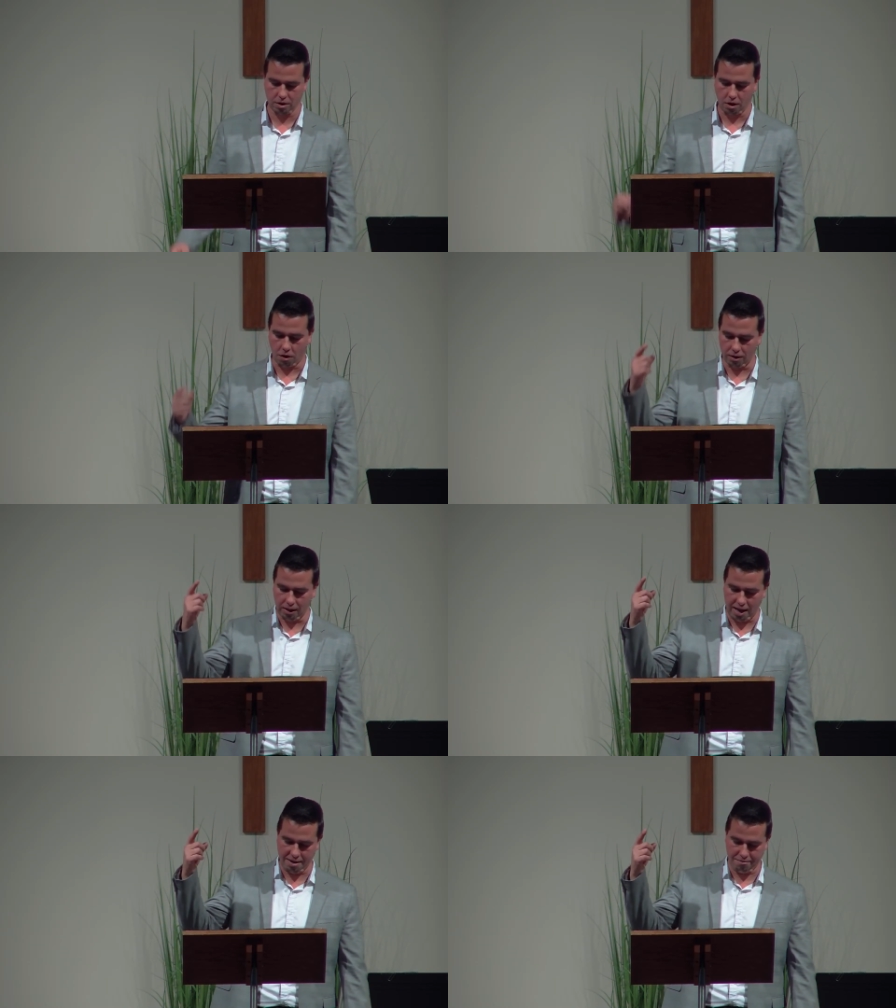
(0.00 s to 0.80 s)
Our
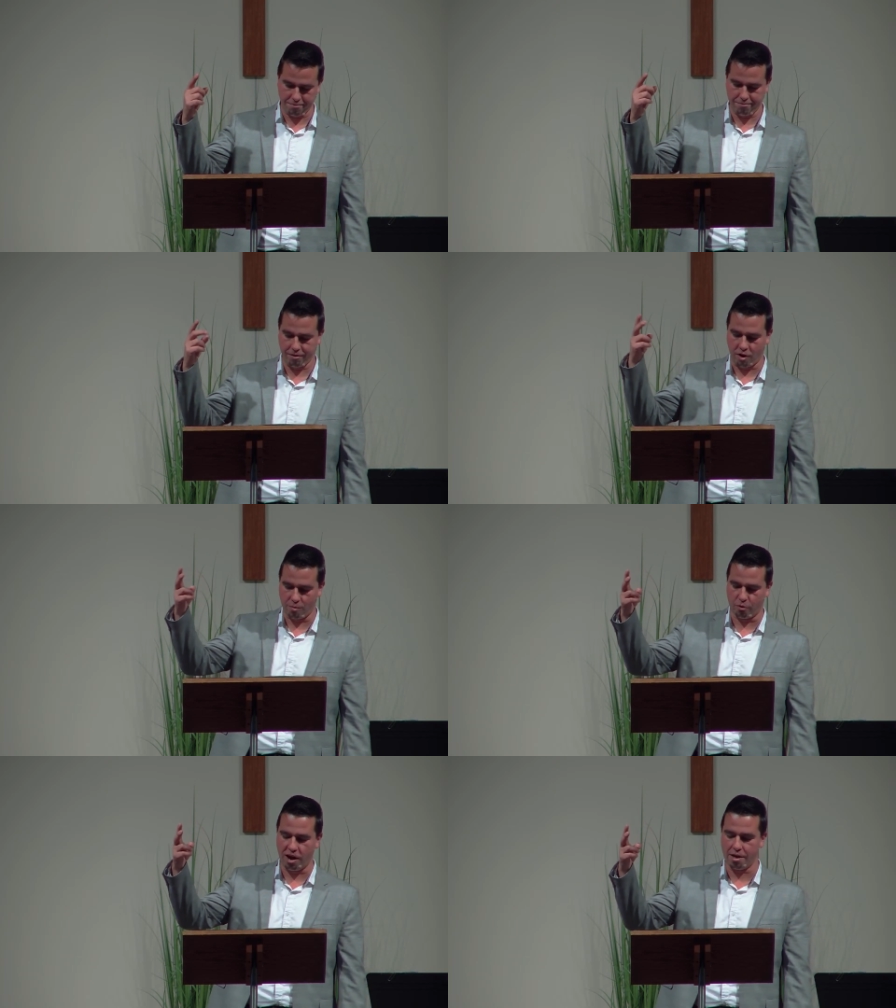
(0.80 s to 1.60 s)
life, our
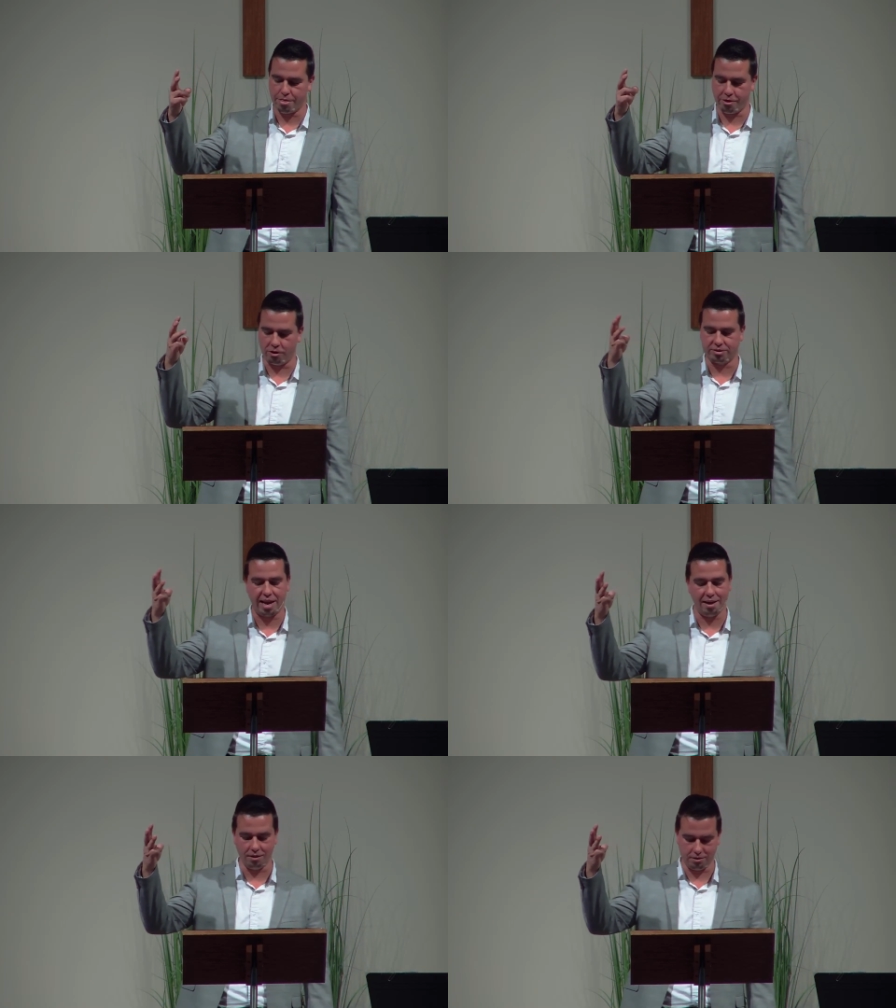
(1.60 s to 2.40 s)
breath, our
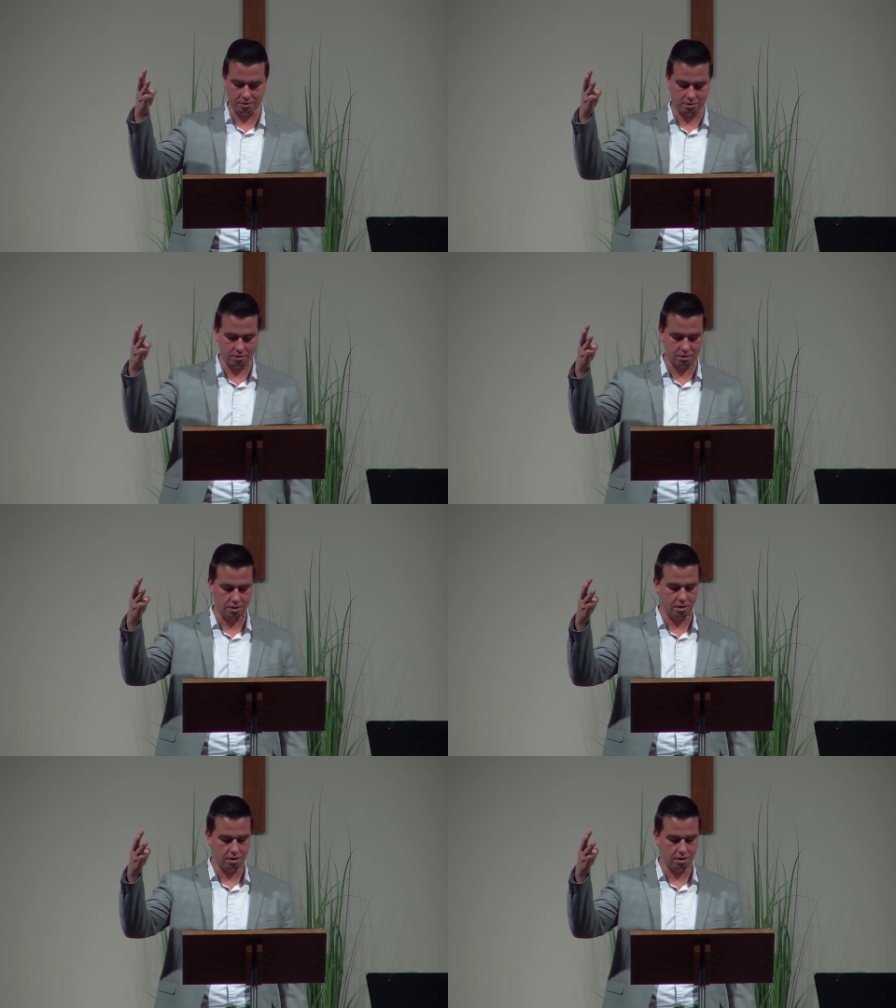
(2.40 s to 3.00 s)
talents,